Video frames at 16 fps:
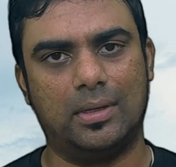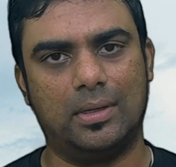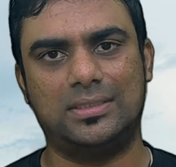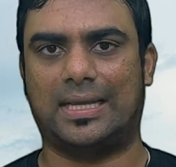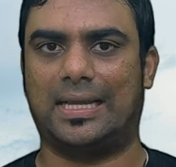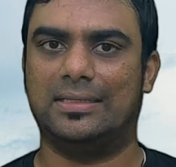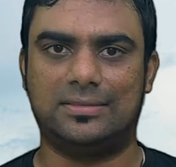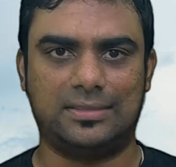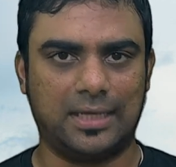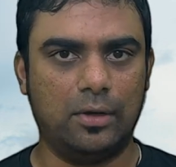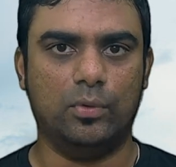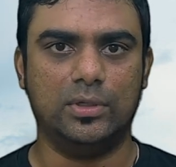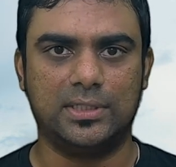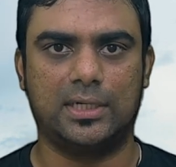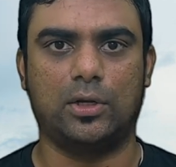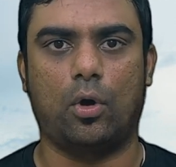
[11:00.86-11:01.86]
months, I can still
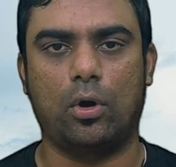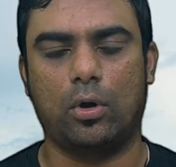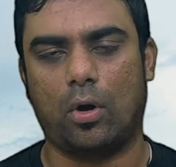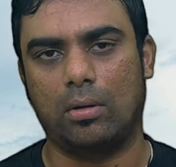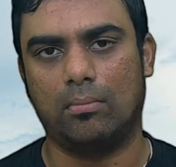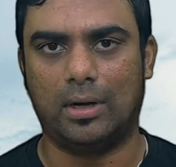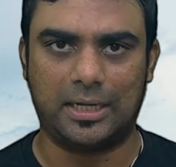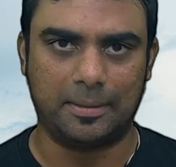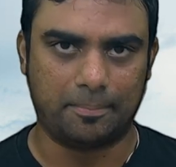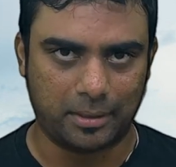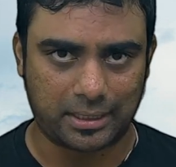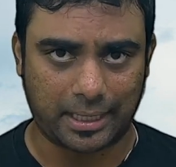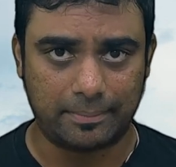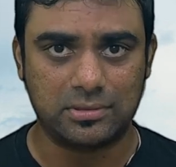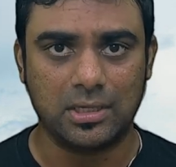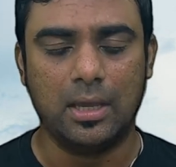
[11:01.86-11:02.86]
visit Hong Kong multiple
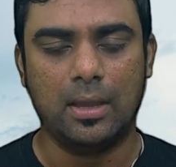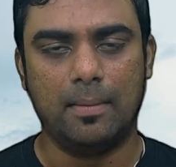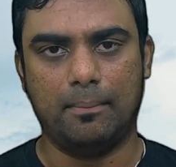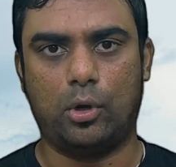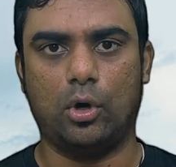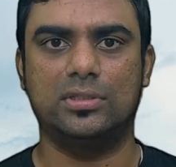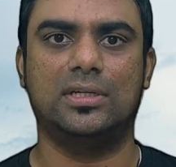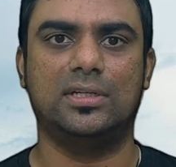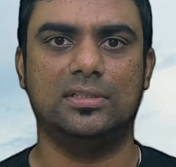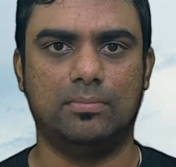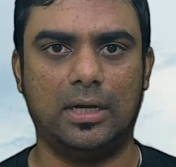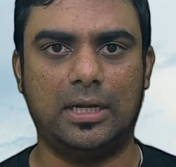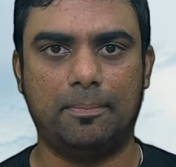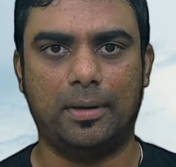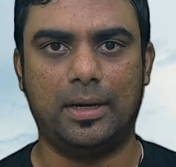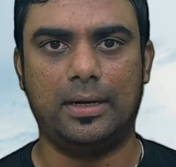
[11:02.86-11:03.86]
times because it is
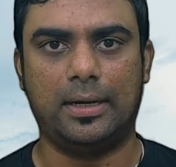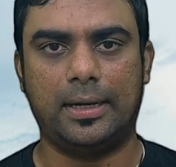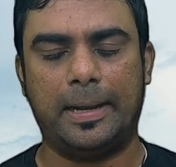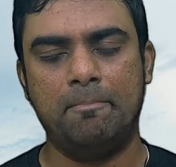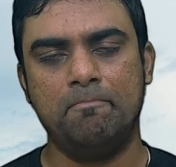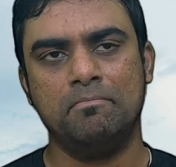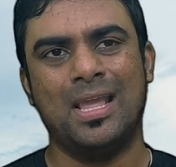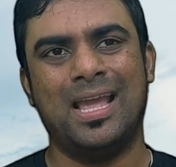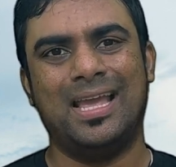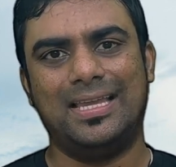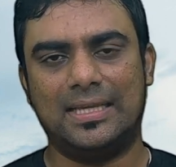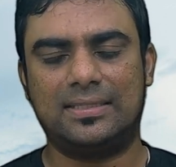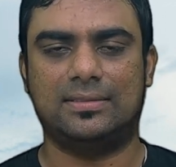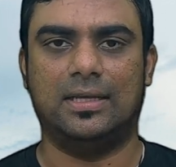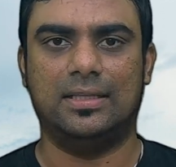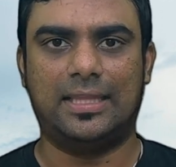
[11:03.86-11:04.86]
multiple entry.
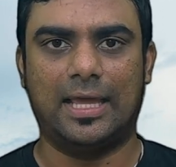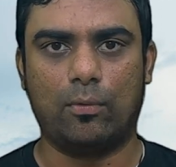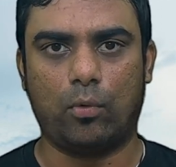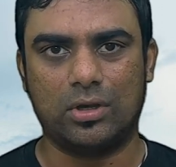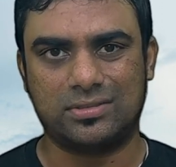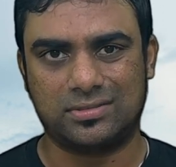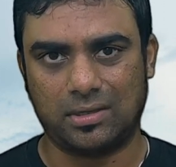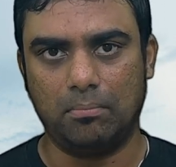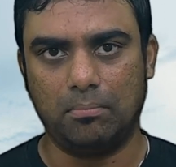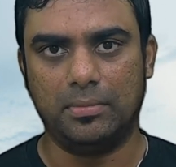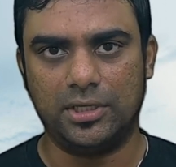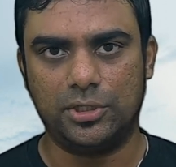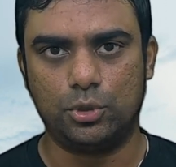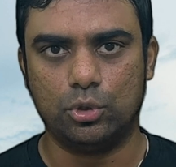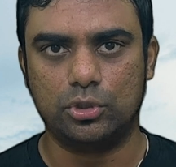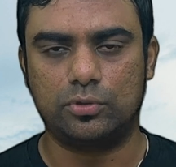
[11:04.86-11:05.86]
Yes, there was some
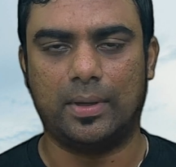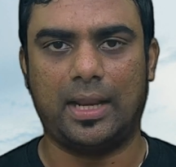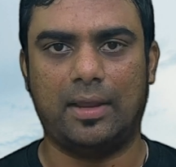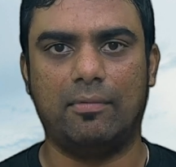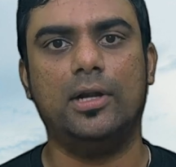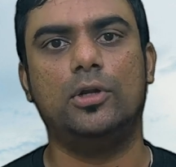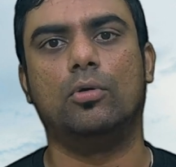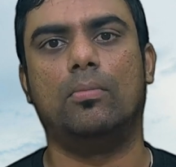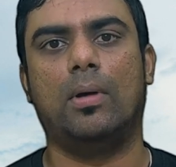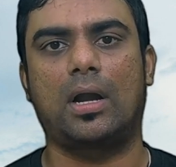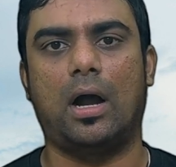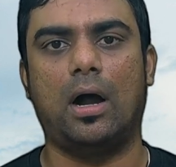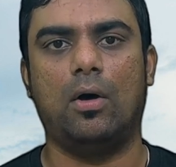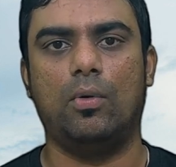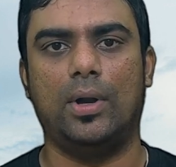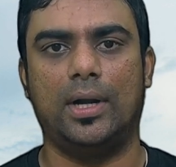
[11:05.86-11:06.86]
issues when I went to
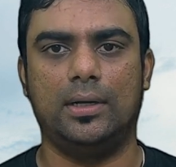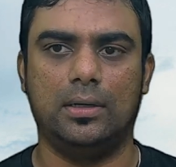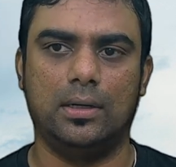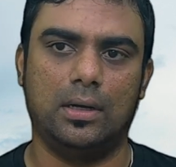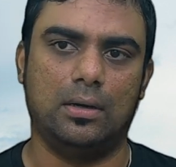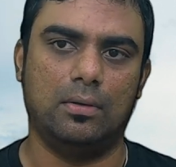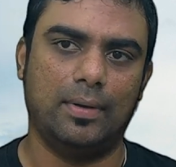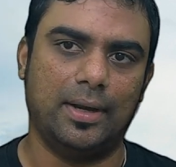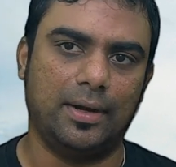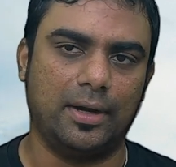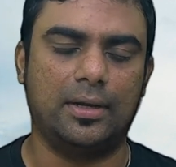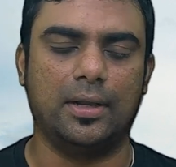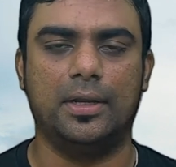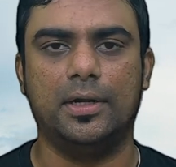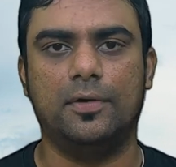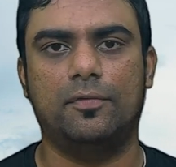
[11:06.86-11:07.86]
Macau, and when
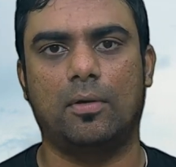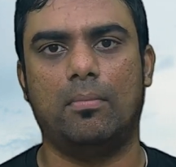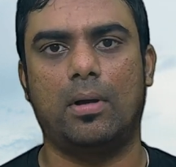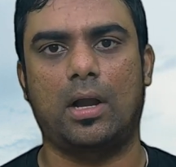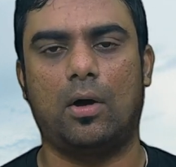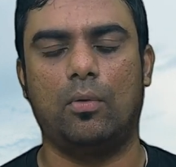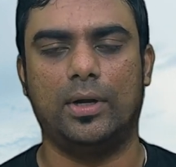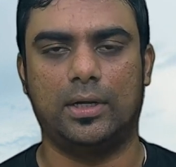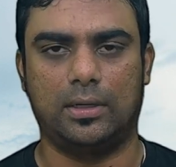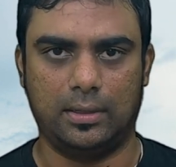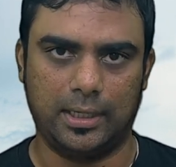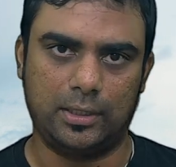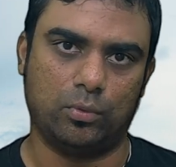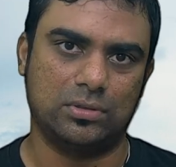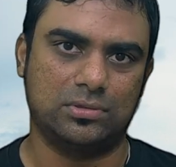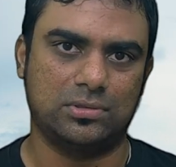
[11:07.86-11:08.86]
returning from Macau,
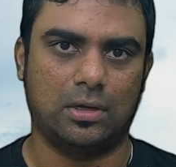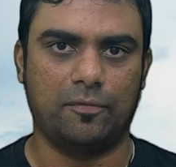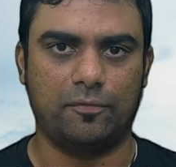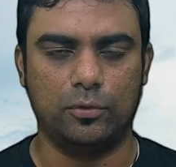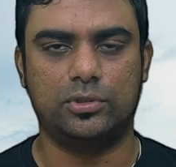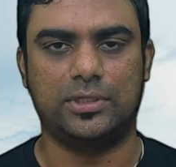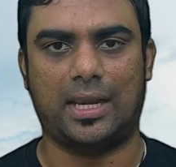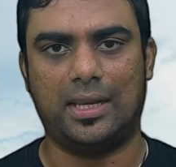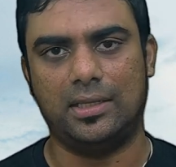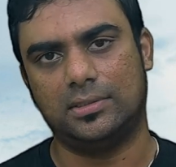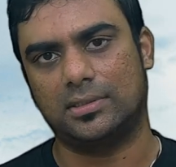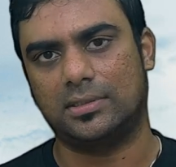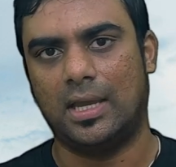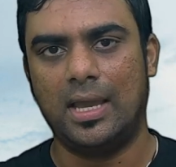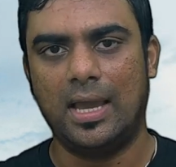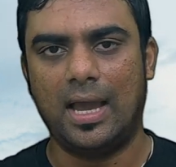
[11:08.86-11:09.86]
it was a few challenges.